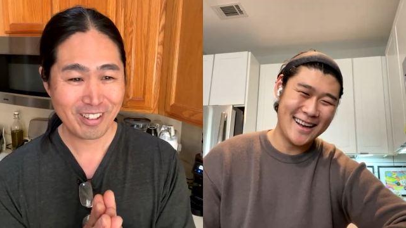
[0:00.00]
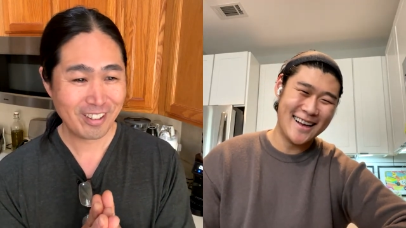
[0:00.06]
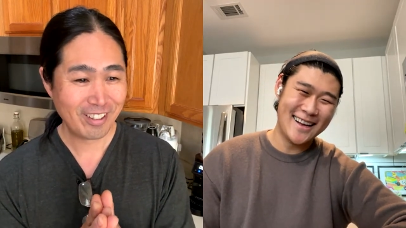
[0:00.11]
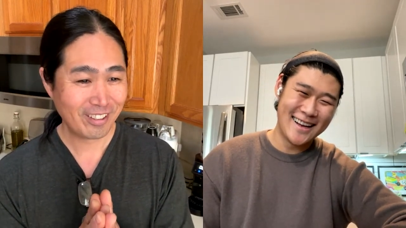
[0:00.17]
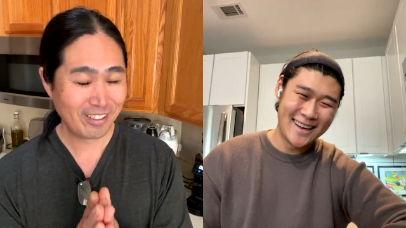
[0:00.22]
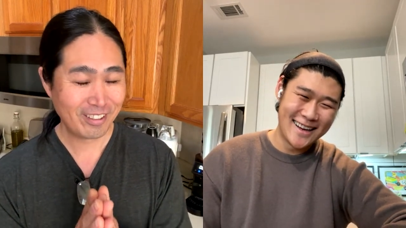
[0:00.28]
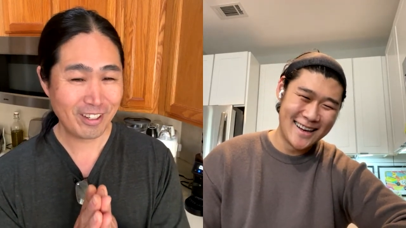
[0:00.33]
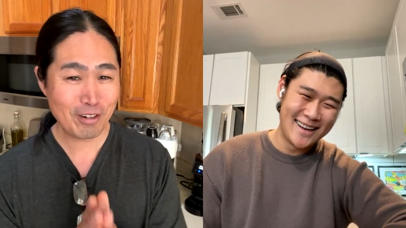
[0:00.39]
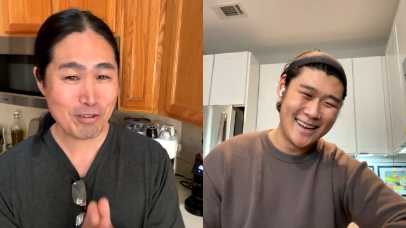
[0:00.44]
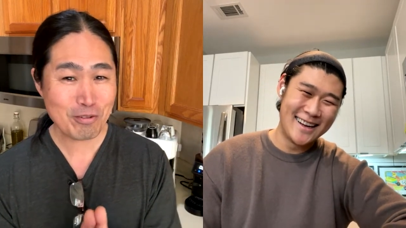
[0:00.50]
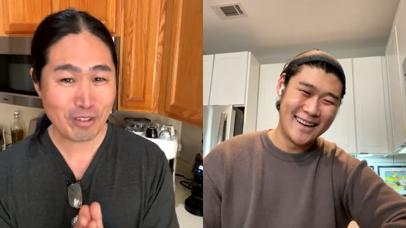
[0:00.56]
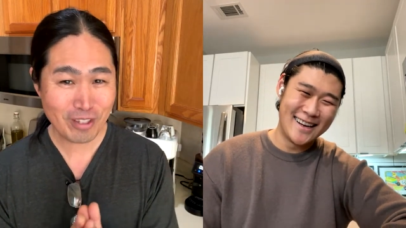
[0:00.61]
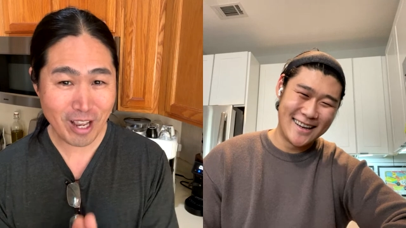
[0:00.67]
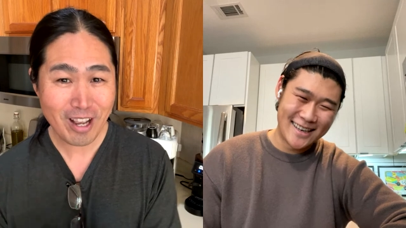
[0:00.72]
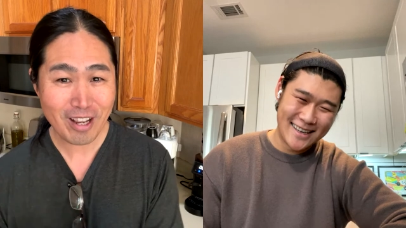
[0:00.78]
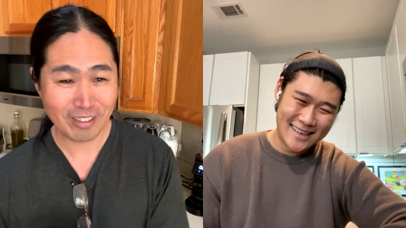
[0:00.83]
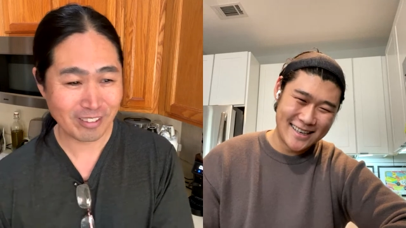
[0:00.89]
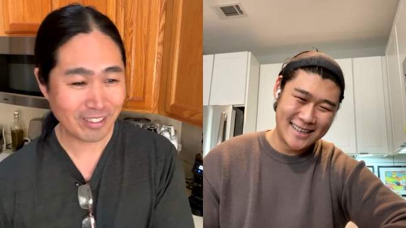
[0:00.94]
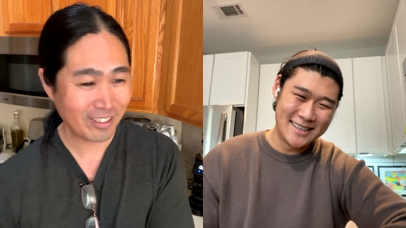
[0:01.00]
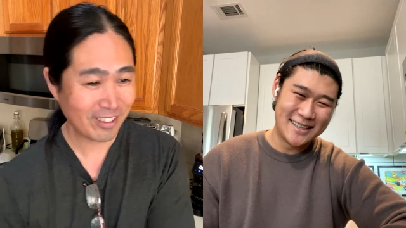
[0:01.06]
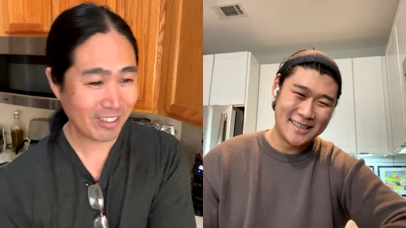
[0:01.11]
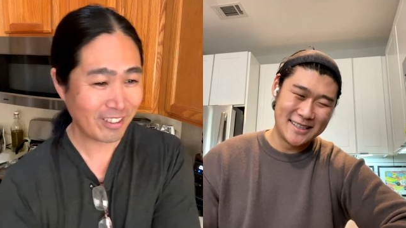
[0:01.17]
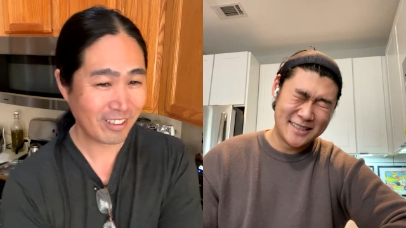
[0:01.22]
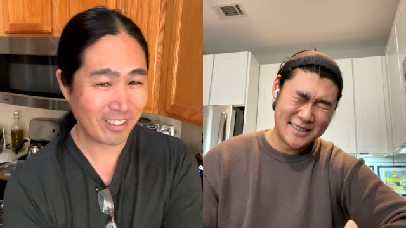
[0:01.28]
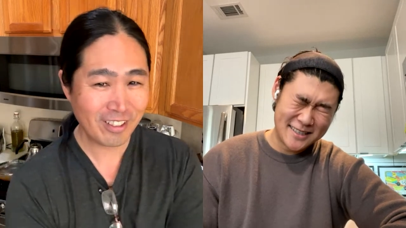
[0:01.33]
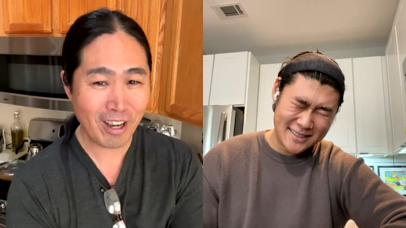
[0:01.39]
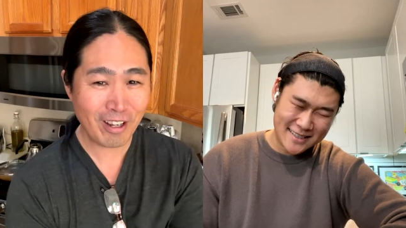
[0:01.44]
Speaker 1: there's none,
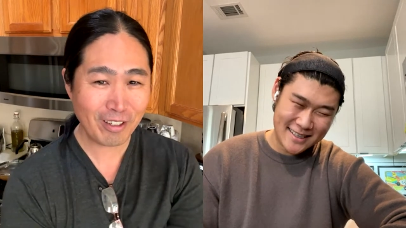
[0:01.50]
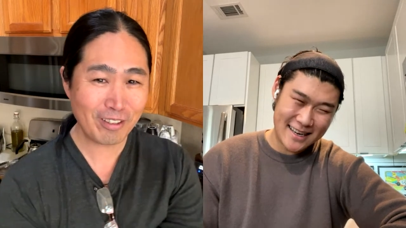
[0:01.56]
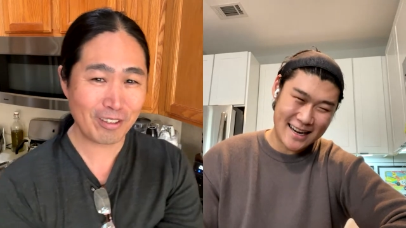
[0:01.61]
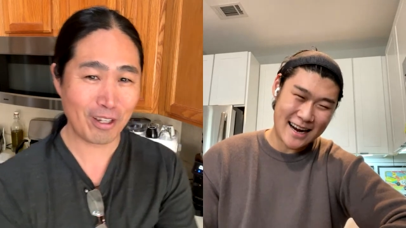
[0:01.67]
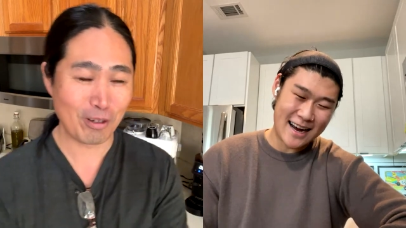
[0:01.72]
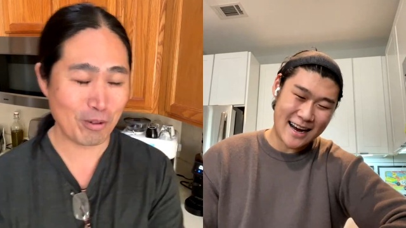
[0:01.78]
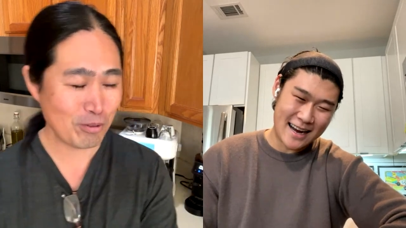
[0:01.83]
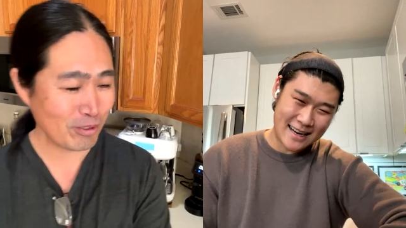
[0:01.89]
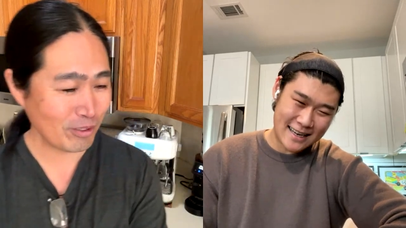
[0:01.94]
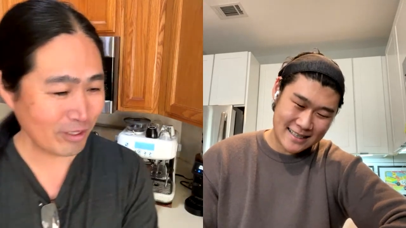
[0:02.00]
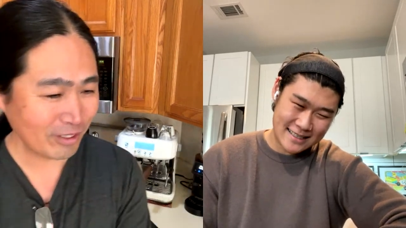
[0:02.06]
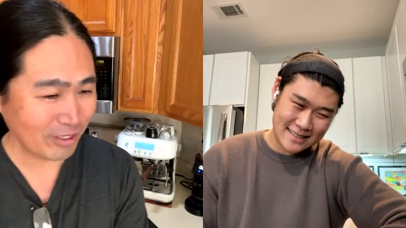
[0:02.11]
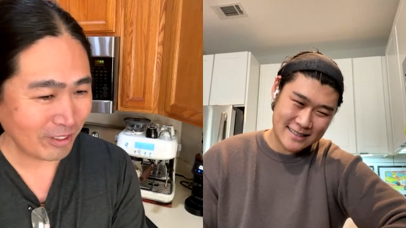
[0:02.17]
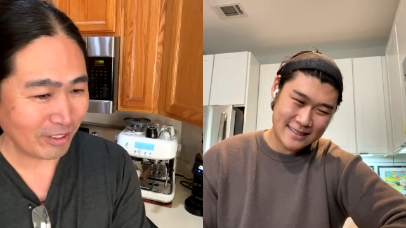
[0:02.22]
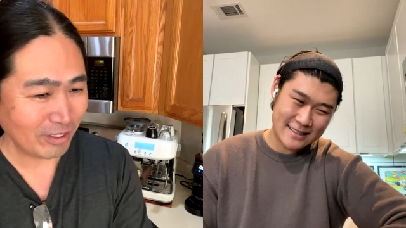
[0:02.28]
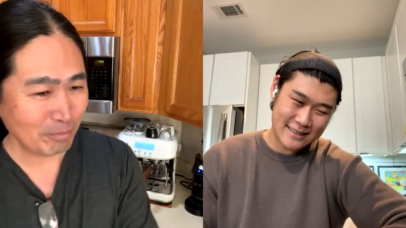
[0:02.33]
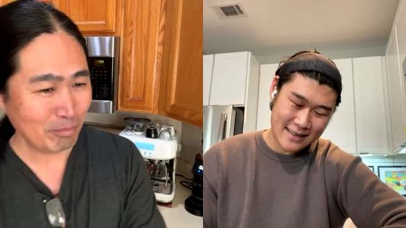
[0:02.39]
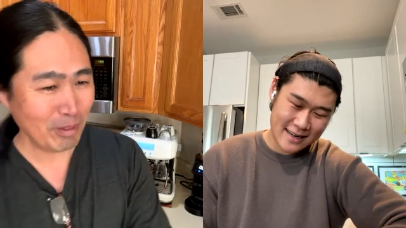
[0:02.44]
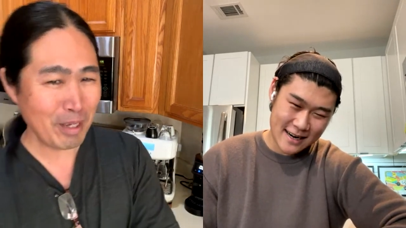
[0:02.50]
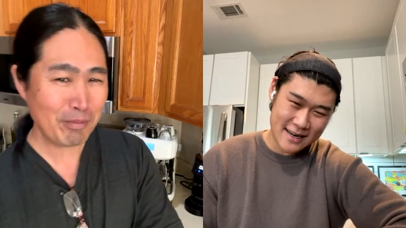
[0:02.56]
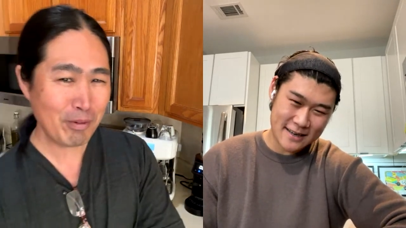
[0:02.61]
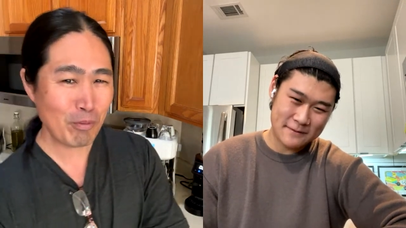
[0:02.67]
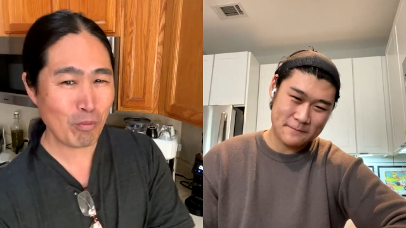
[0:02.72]
none of those. Yeah. Maybe right.